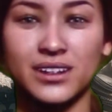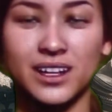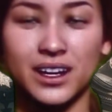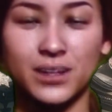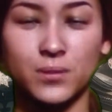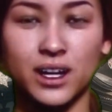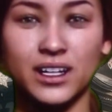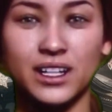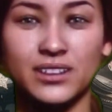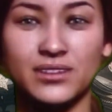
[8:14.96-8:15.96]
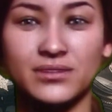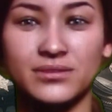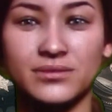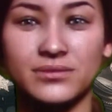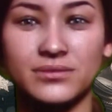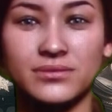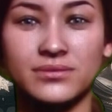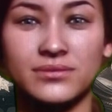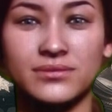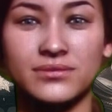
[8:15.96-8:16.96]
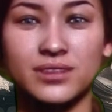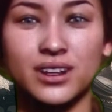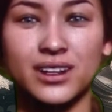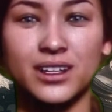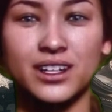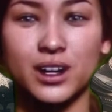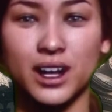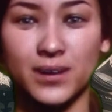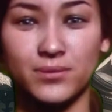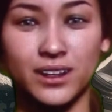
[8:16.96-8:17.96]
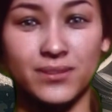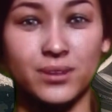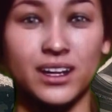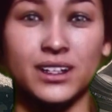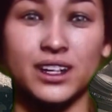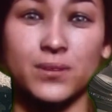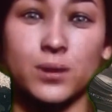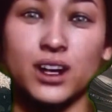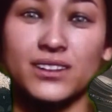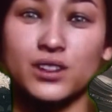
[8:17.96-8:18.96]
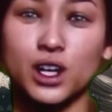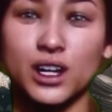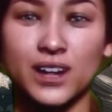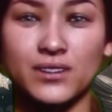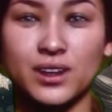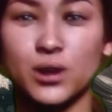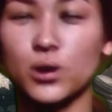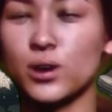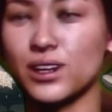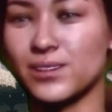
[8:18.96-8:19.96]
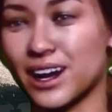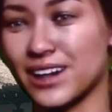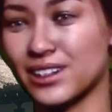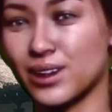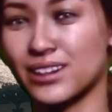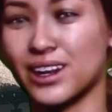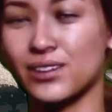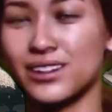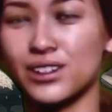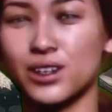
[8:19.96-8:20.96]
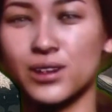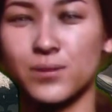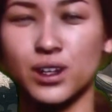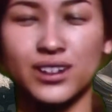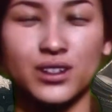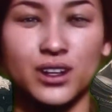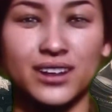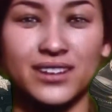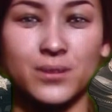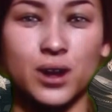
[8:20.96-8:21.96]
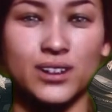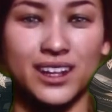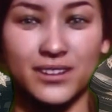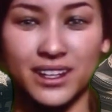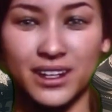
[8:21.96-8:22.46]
and inner peace. Select a comfortable and supportive chair for your workspace to encourage good posture and positive